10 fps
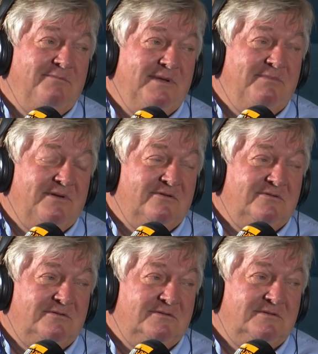people
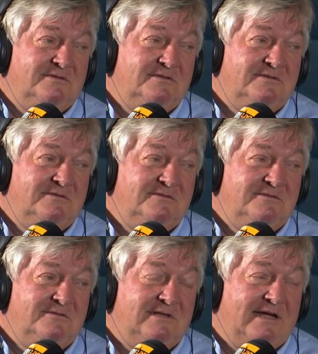
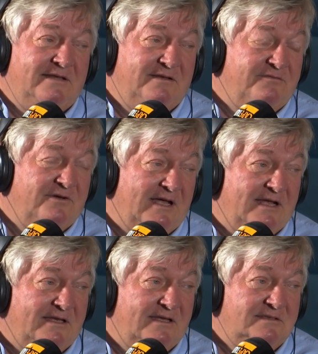who had different
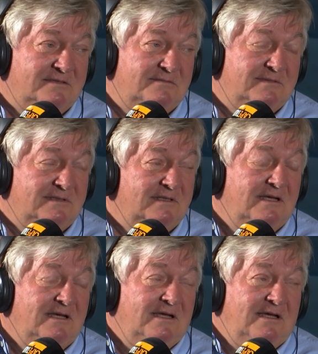ideas. Mm. And
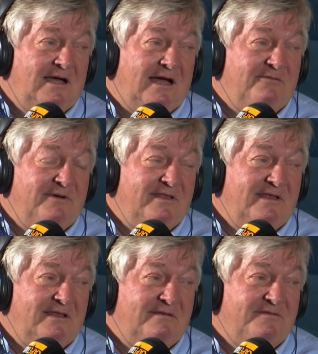I went
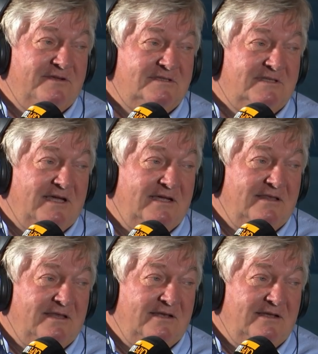there the first day,
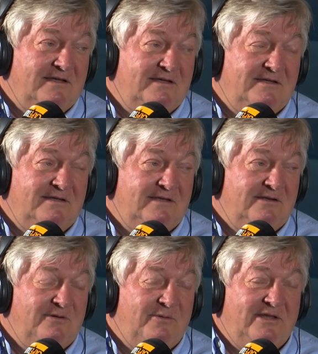and
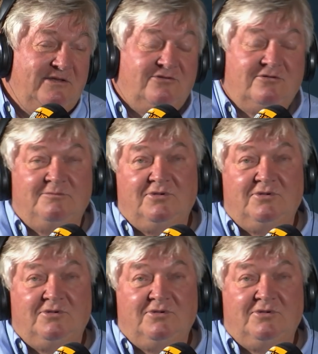then we went into.